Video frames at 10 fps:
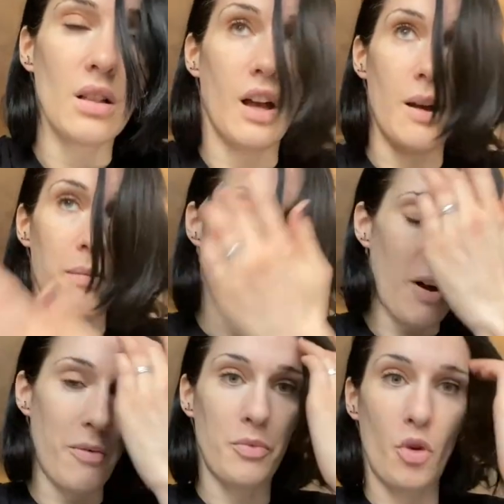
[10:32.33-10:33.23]

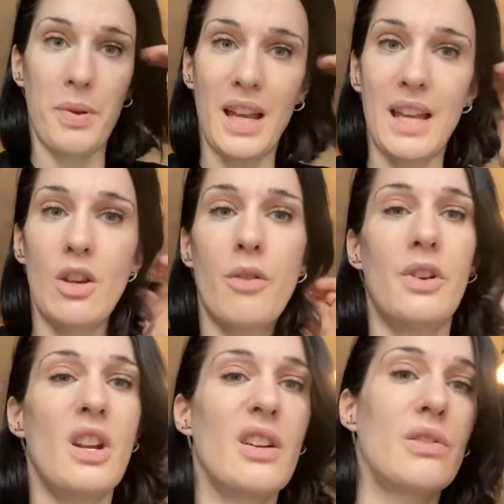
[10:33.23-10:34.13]
apart from dropping Edie off
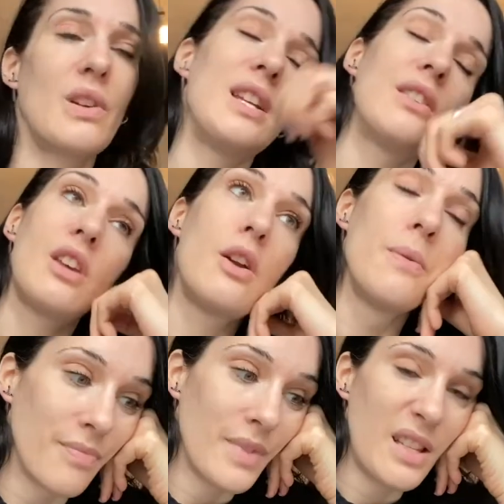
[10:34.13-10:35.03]
at nursery. So
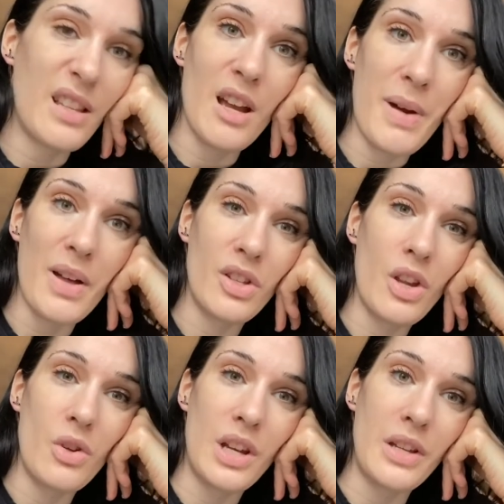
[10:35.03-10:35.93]
it's like about the
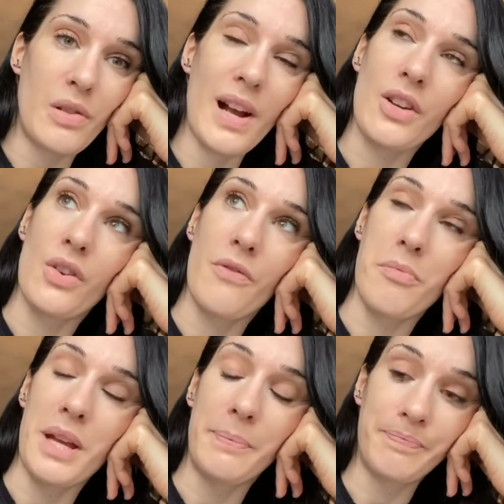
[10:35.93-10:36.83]
social interaction for
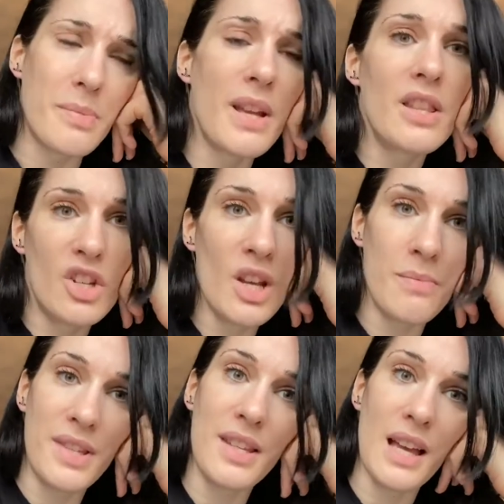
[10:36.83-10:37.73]
me. But in the
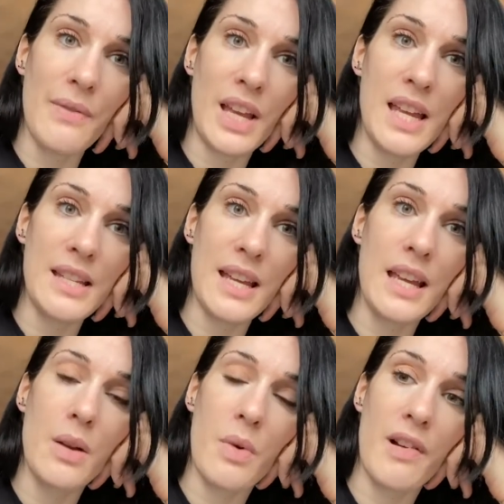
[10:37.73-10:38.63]
gym, since having
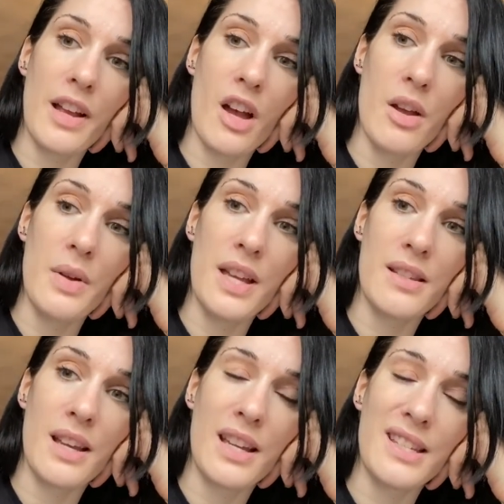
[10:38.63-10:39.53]
Edie, where I go
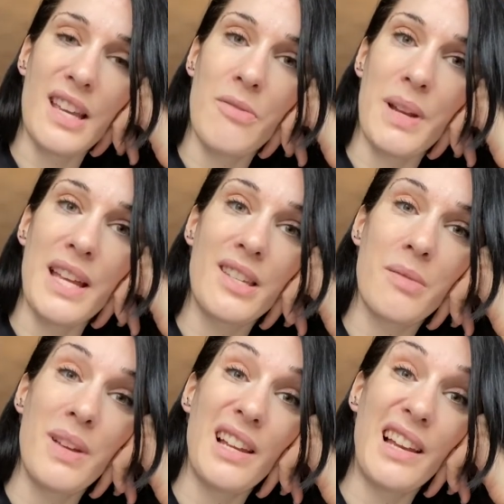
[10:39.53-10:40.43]
is like a safe place
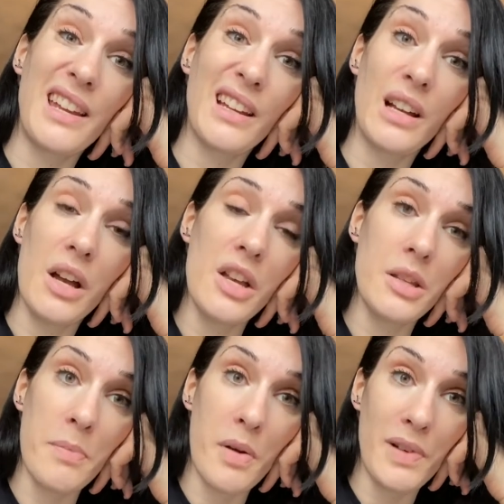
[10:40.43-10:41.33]
to me. Like,
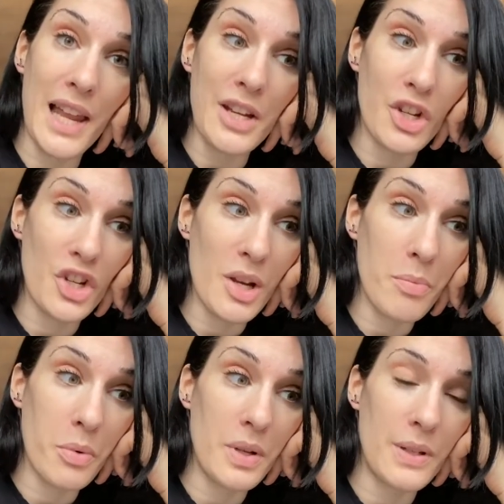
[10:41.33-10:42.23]
as my
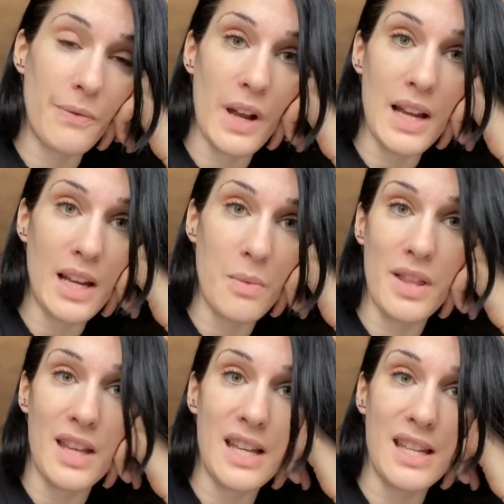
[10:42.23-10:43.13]
relationship was failing
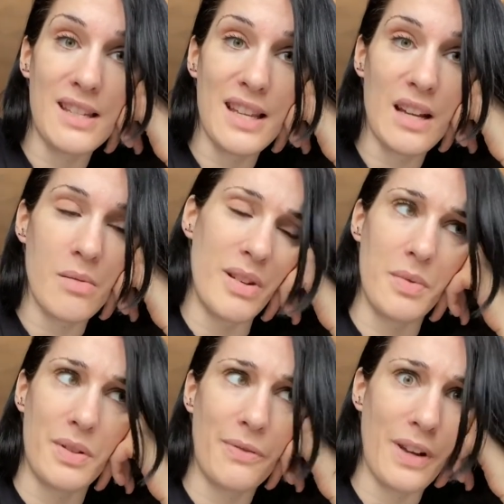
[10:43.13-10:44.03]
with Edie's dad, I mean, it
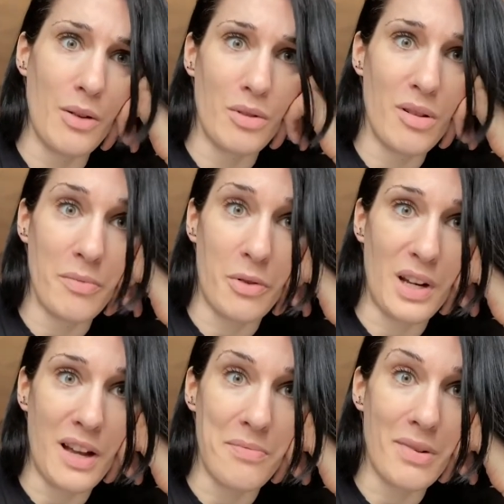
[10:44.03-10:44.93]
was failed long before I
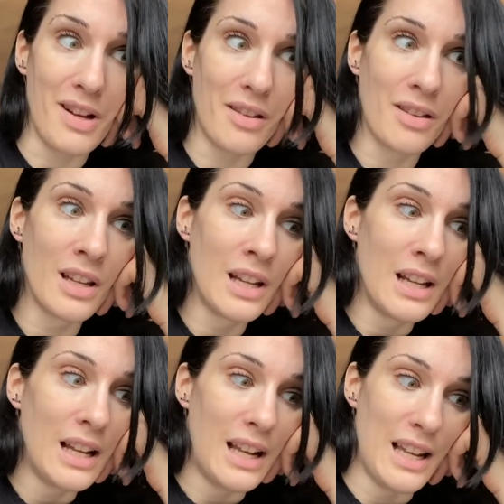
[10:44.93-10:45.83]
gave birth,
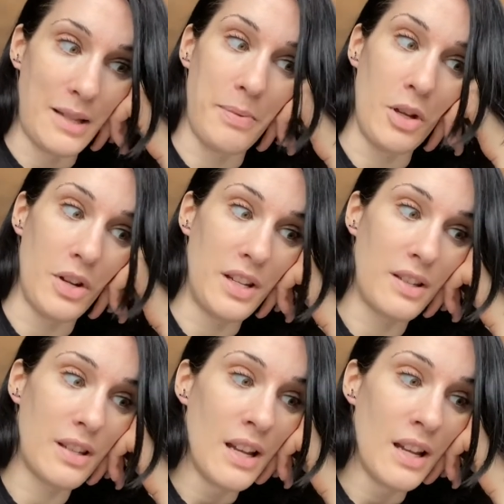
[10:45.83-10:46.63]
let's be honest.